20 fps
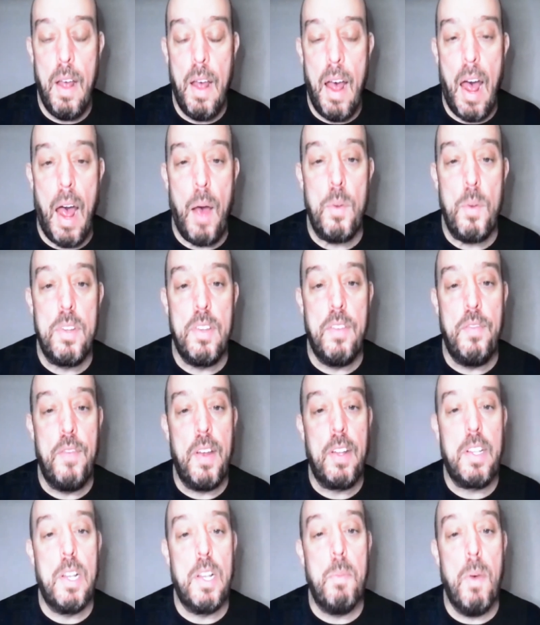I was a
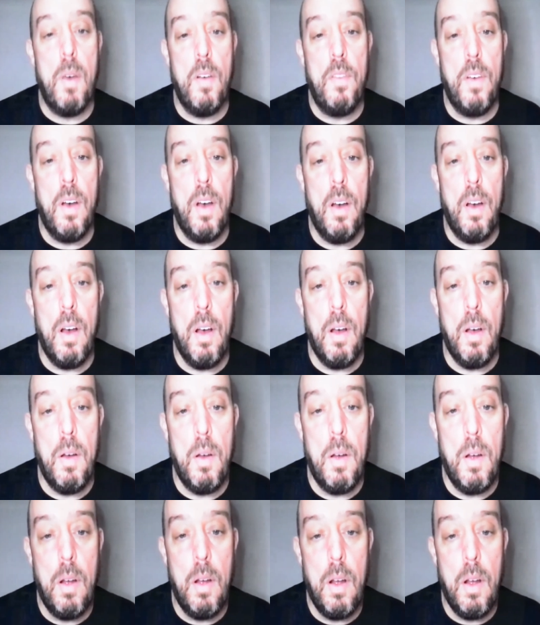victim of a
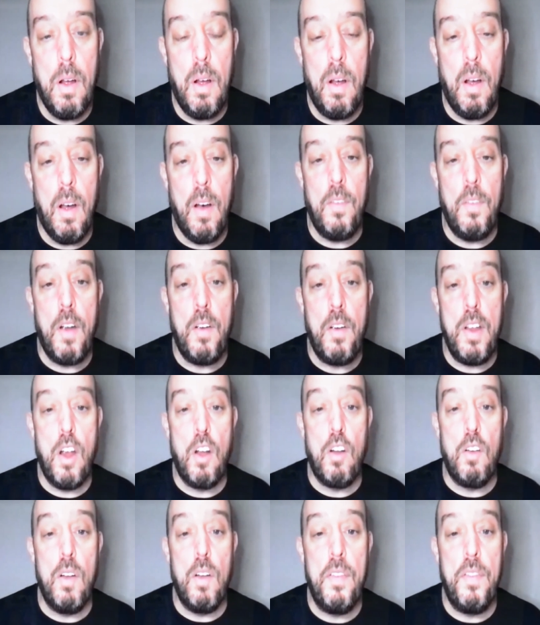very
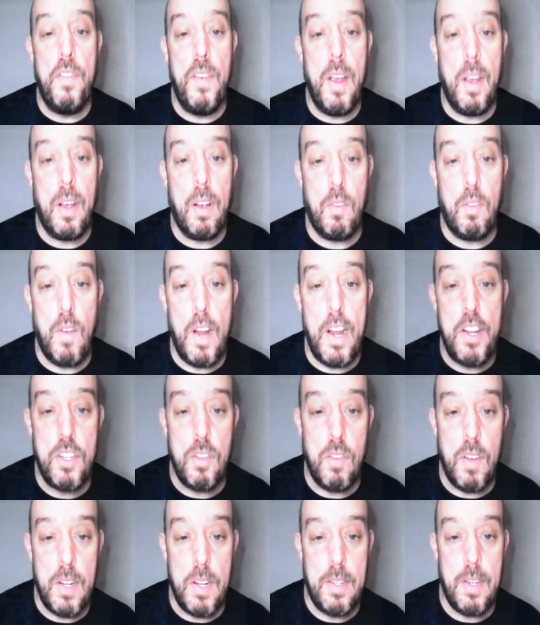horrific
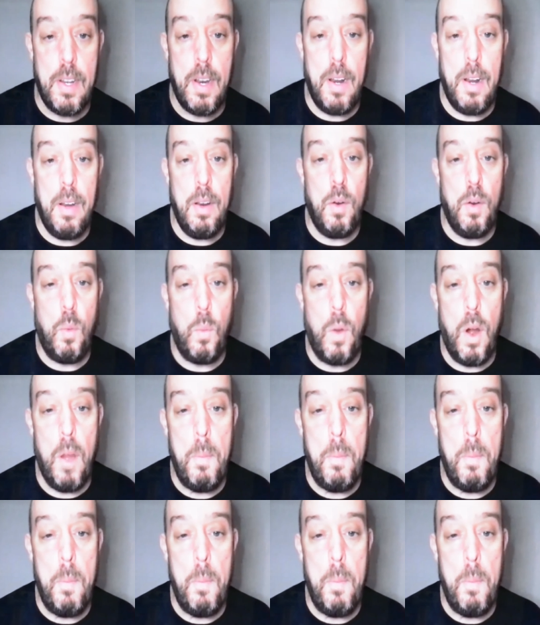racial incident where